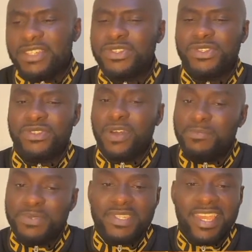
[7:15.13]

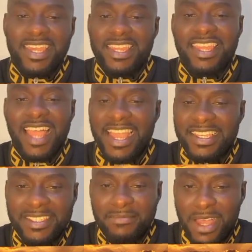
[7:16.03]
Stop saying
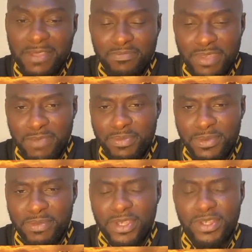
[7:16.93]
lies about
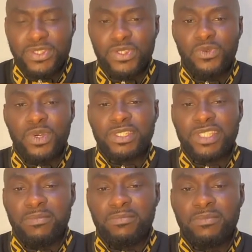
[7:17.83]
people because you
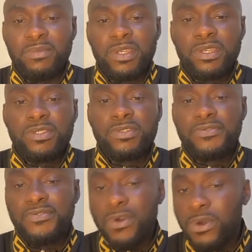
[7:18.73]
want them
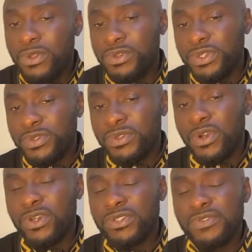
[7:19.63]
to follow you
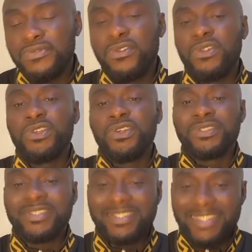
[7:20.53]
or to follow
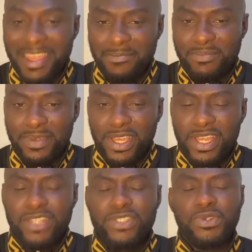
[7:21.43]
your step
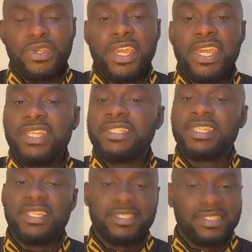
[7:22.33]
to
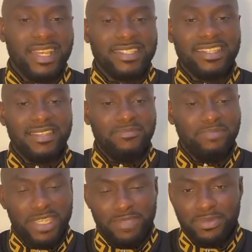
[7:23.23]
hate a certain
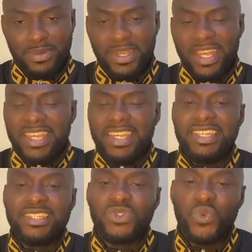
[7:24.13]
people.
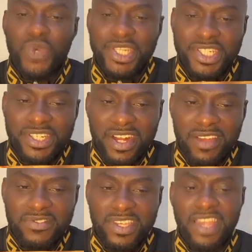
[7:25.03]
It is
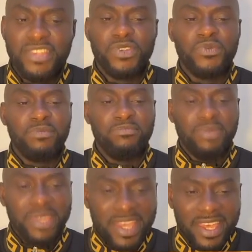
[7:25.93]
witchcraft and you will
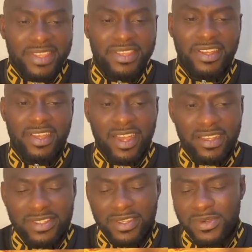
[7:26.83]
bear the
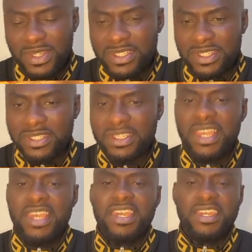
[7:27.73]
consequences
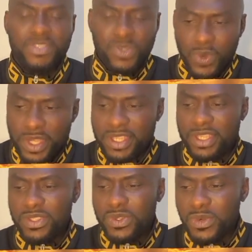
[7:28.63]
in
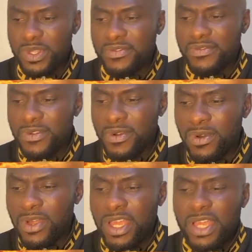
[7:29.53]

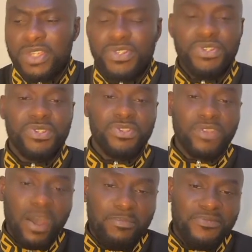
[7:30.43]
2024.
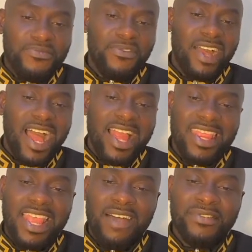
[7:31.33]
Stop
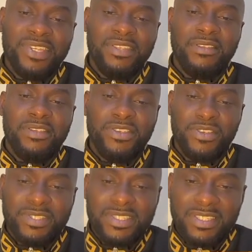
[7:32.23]
allowing
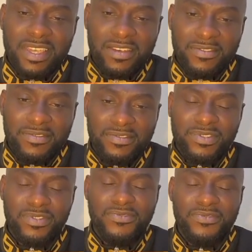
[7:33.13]
yourself
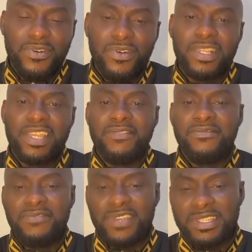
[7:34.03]
to fall a
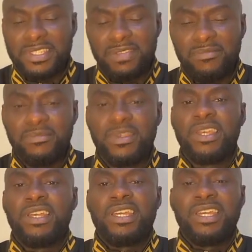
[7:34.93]
victim
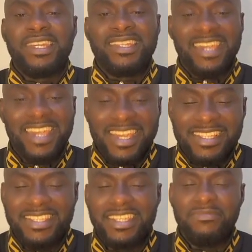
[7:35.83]
in
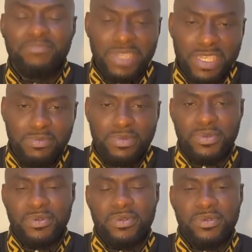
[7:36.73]
hating
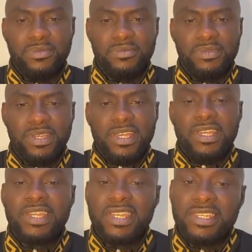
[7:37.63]
people.
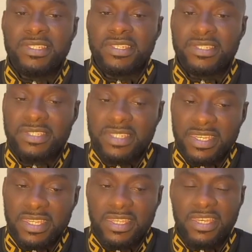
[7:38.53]
It is a
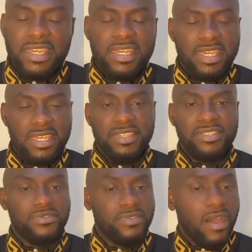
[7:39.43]
sin. It
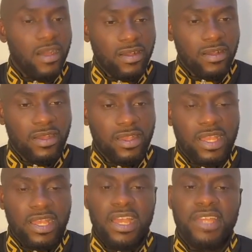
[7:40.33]
is wrong.
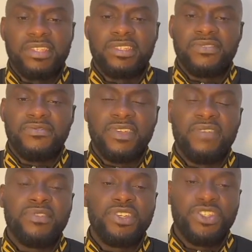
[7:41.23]
And it is
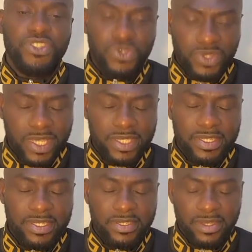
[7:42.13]
very
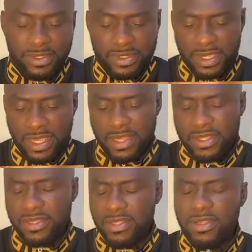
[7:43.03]
useless. Thus saith
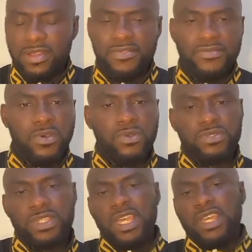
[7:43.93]
the Lord of
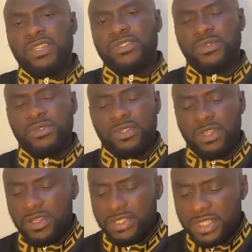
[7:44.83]
hosts. So
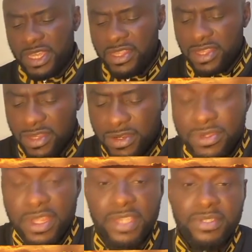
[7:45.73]
the Lord is saying,
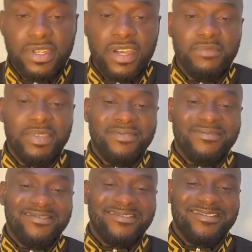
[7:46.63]
good things are coming.
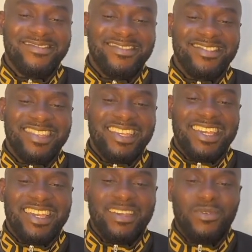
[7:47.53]

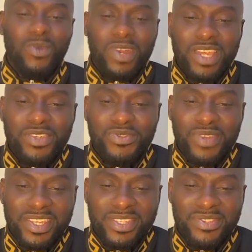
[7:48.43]
What are you
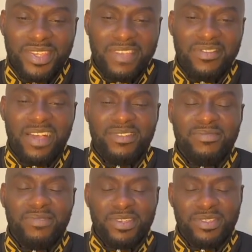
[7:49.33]
ready to give out?
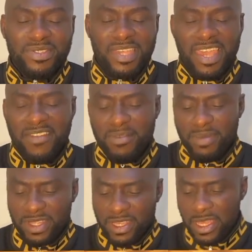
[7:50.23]
Because
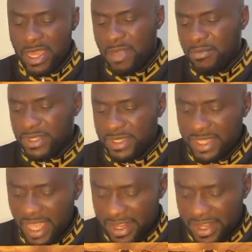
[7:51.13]
everybody must